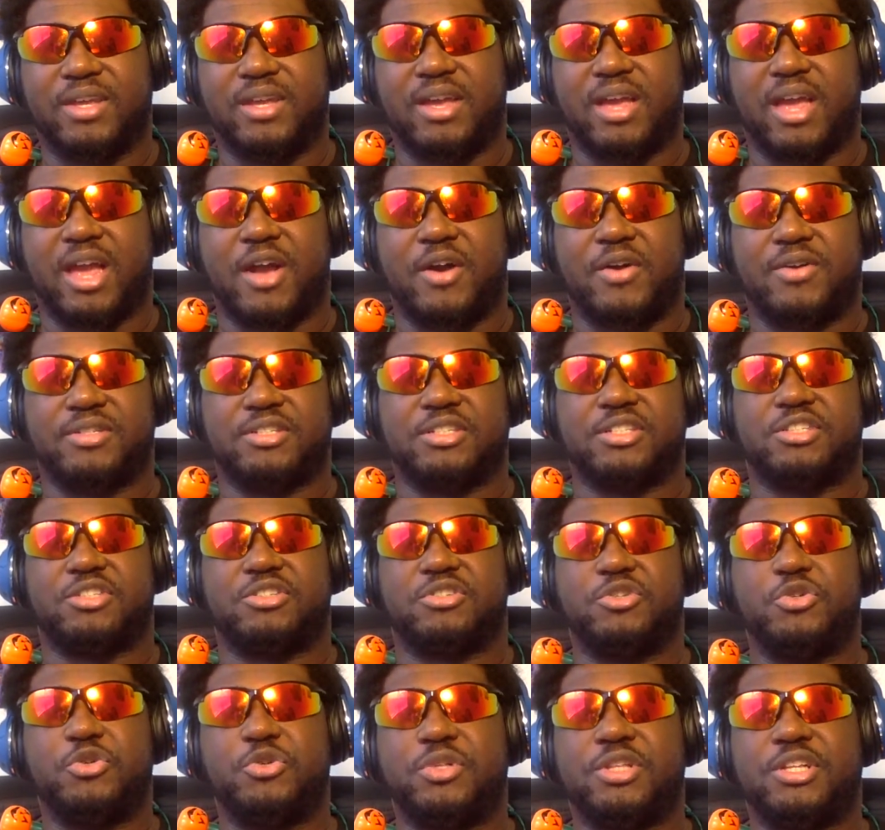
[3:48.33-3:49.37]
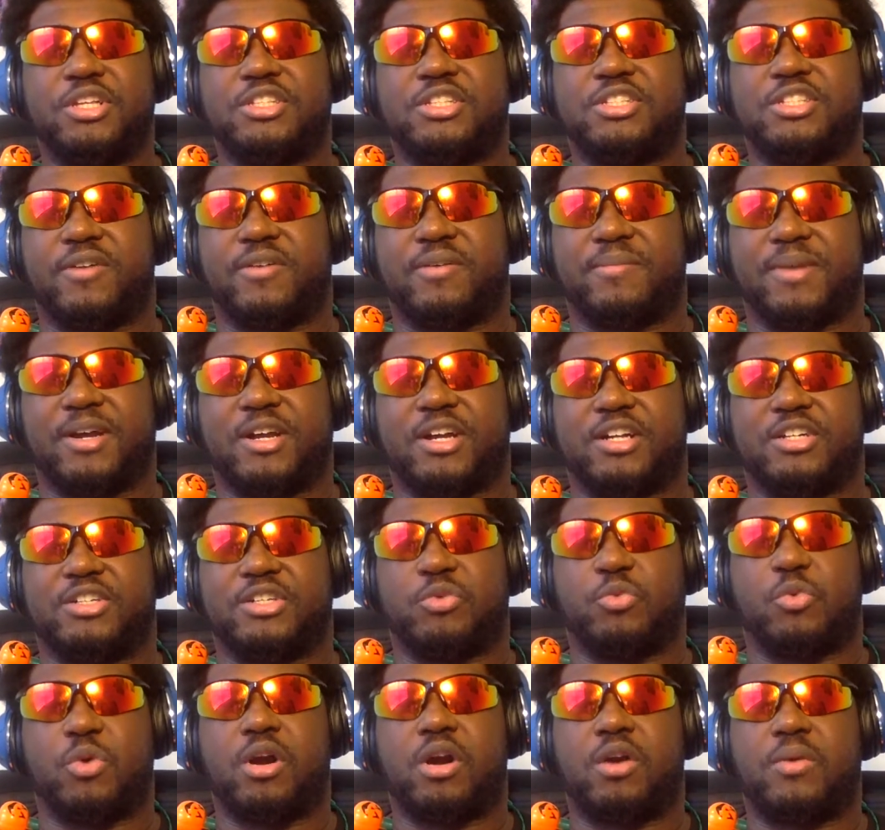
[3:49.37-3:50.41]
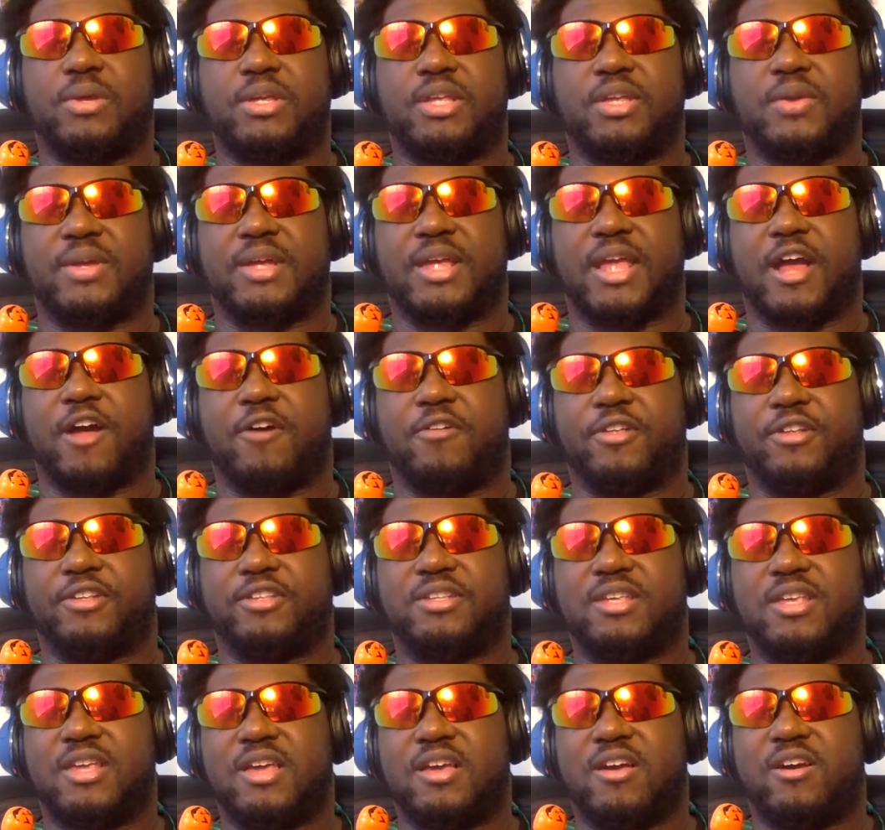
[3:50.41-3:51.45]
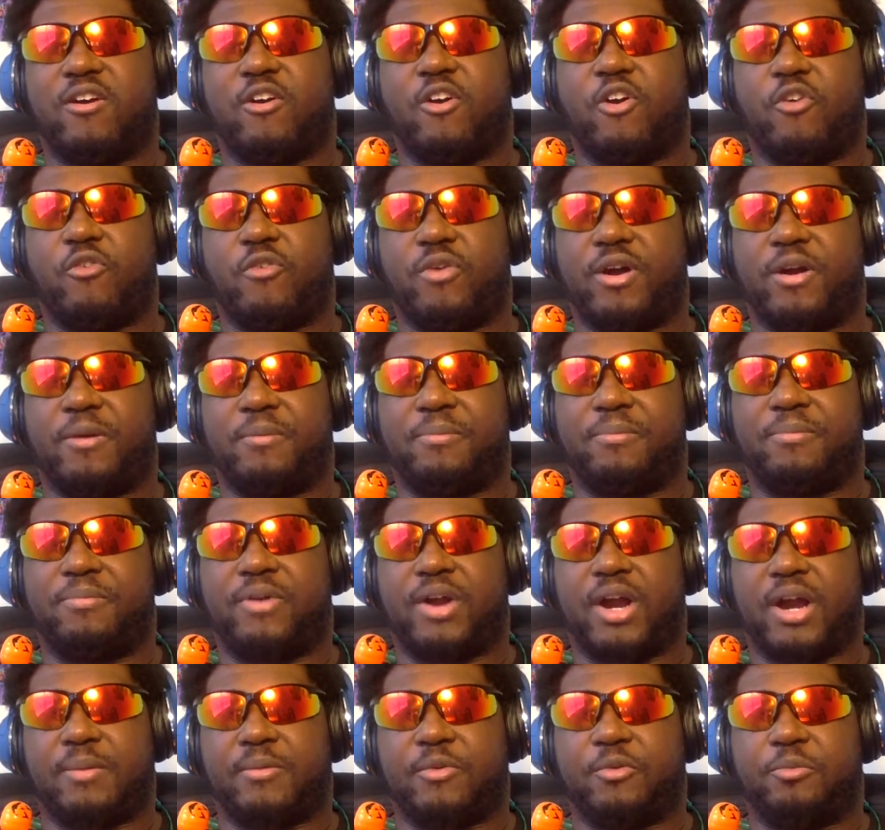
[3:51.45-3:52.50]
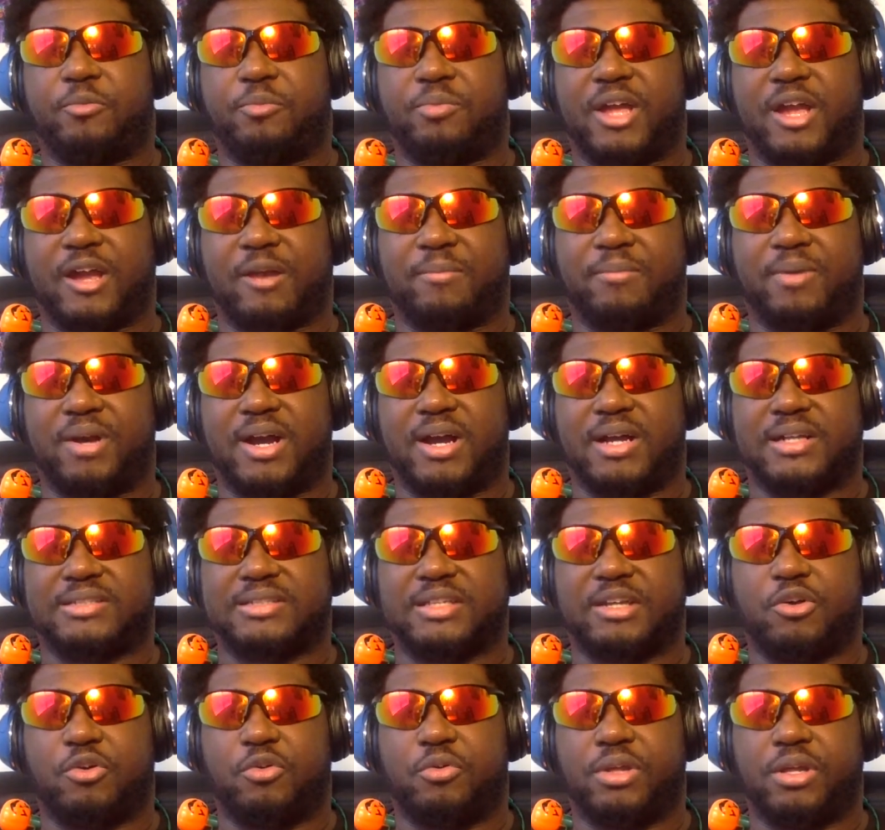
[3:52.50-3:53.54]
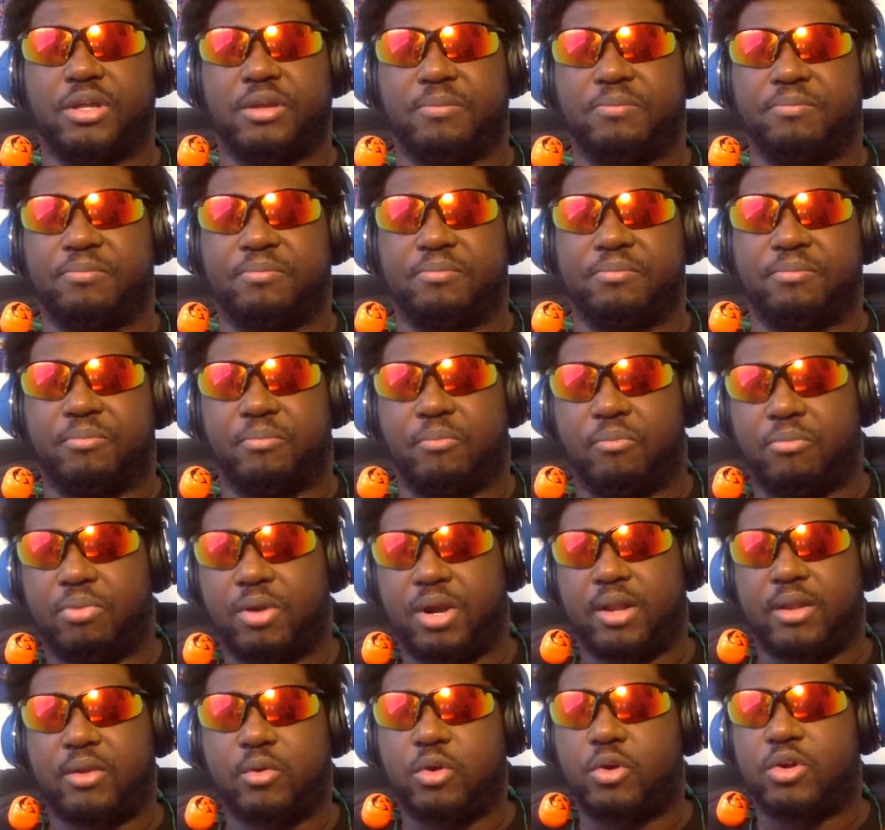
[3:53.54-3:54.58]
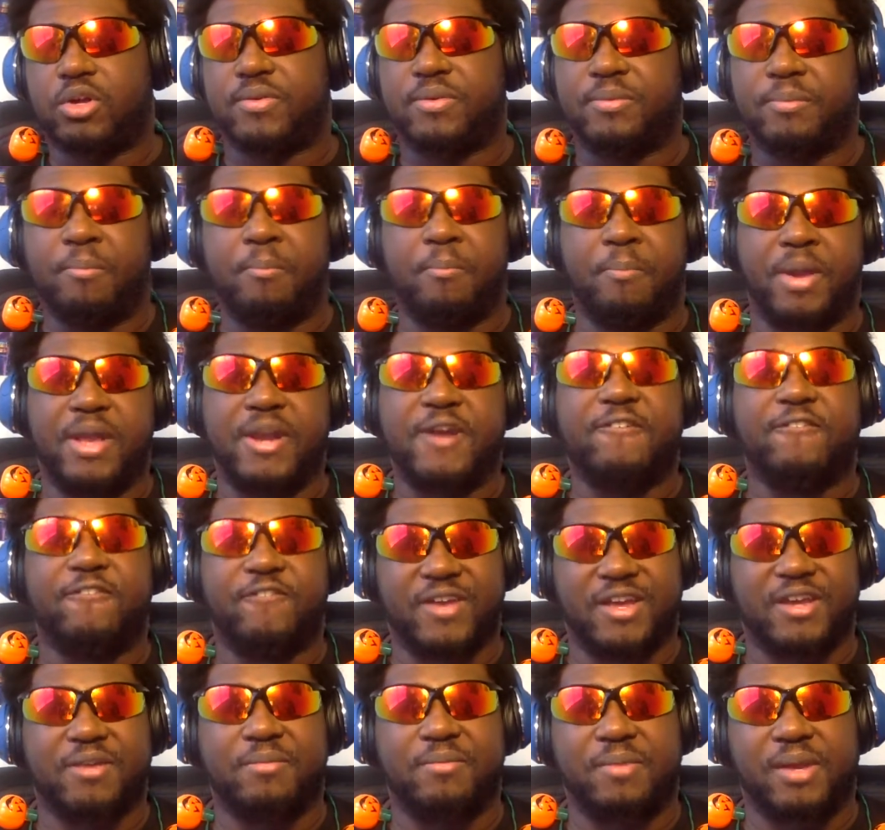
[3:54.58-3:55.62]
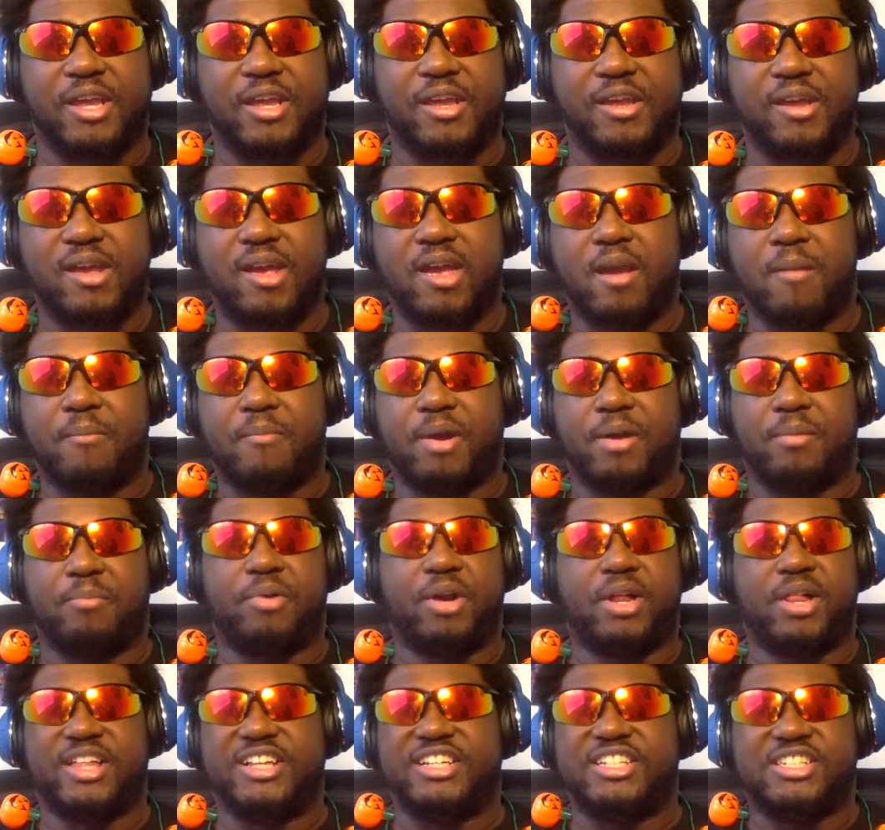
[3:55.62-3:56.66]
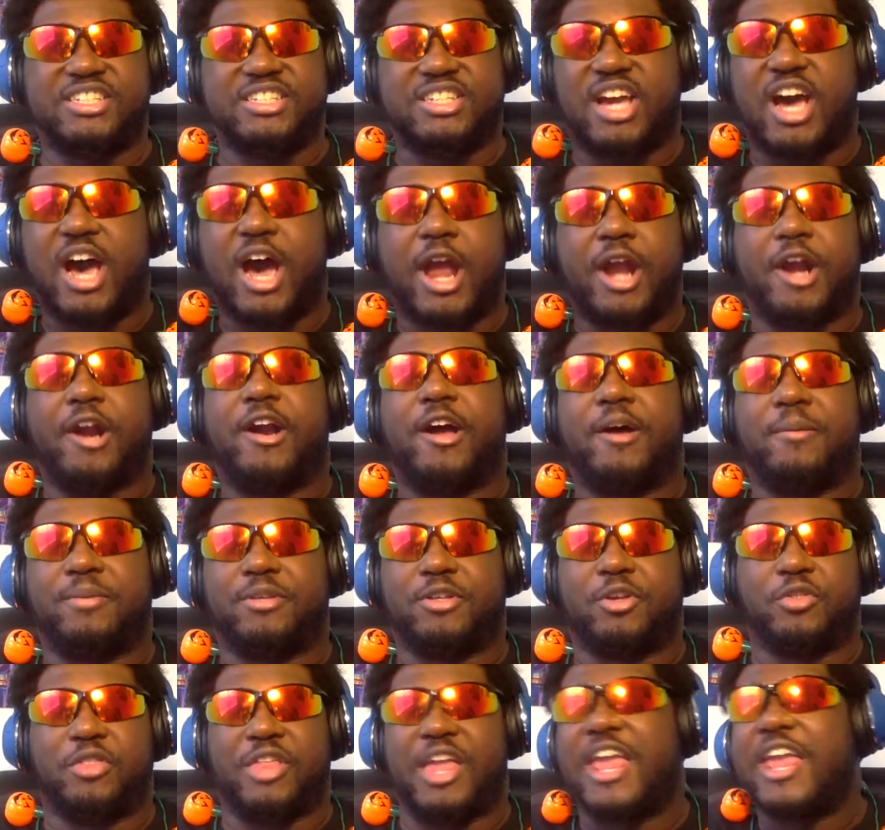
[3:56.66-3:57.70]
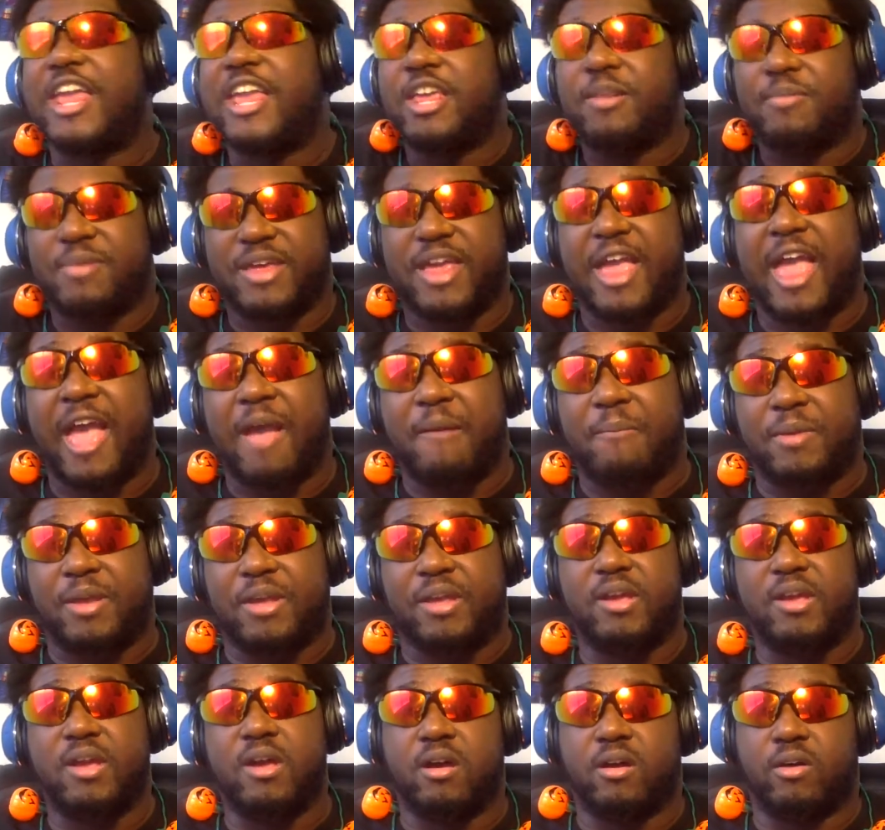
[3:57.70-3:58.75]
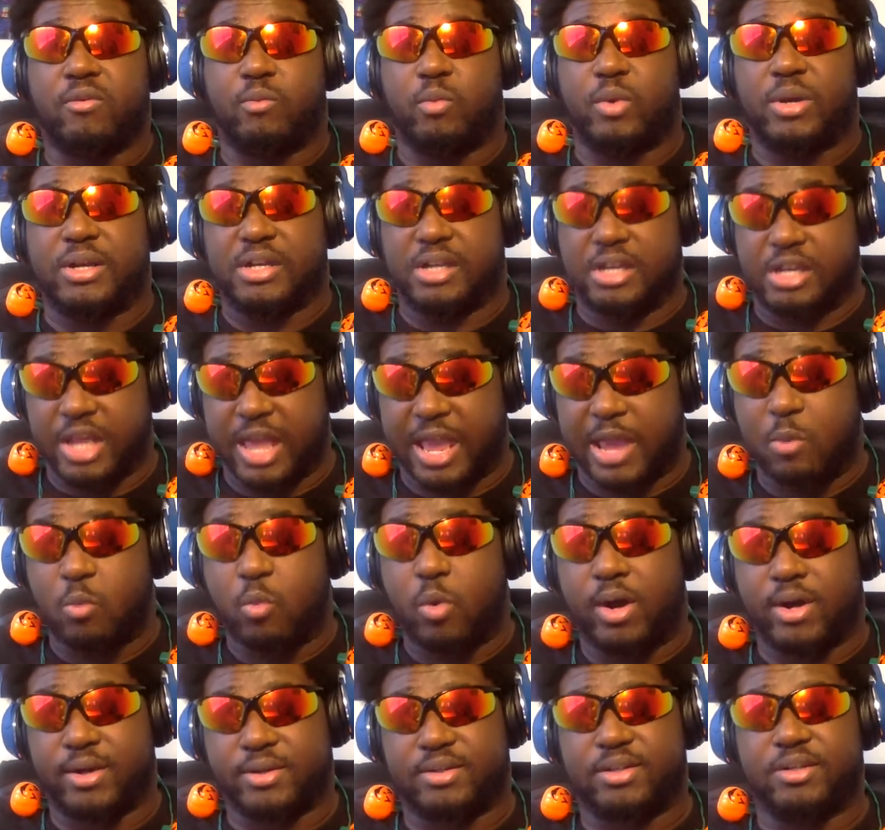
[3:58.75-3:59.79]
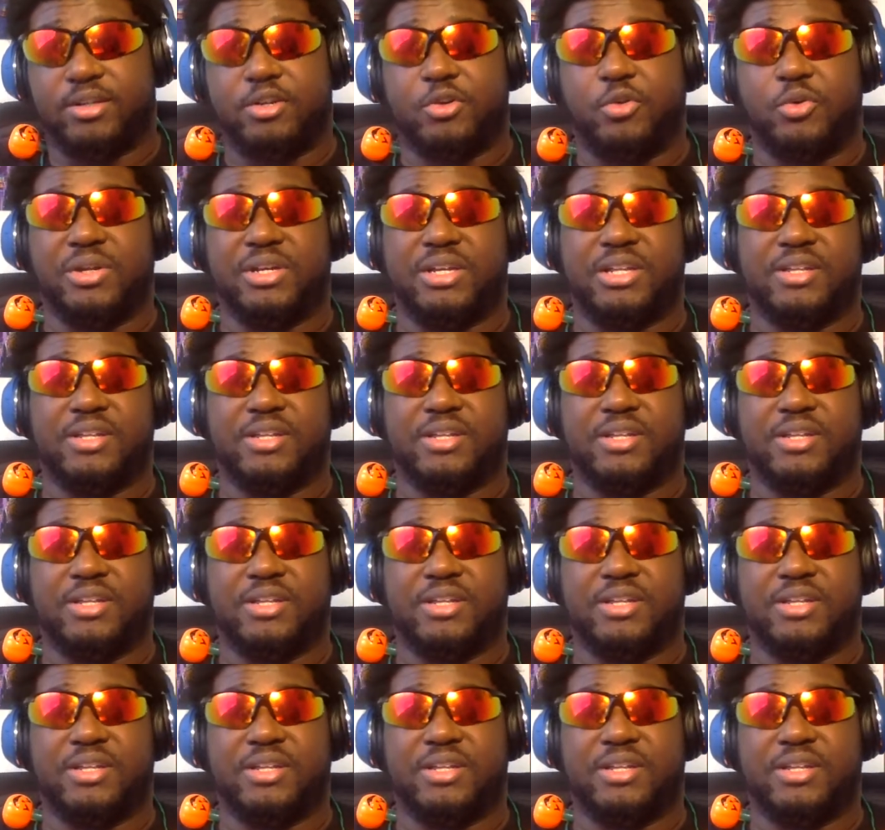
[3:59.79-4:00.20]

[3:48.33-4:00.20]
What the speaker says: How is this truly serving my country? What are we getting out of this over a primal black box that only probably won't even benefit me, but probably just to hire up so they can be happy with what they want to do in